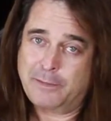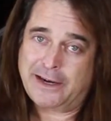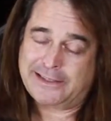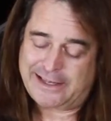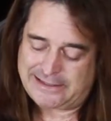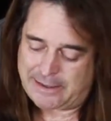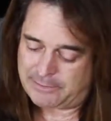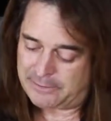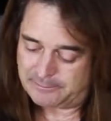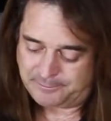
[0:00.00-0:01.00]
But I'll tell you
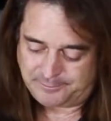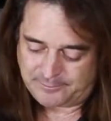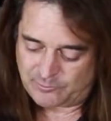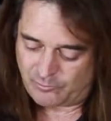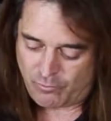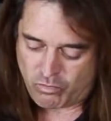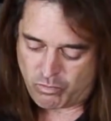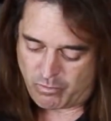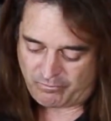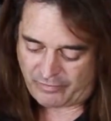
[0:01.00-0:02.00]
something.
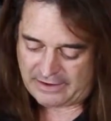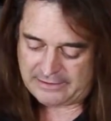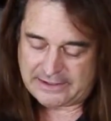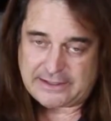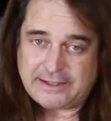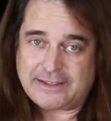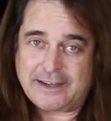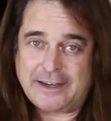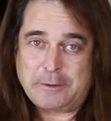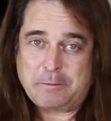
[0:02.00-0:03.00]
This is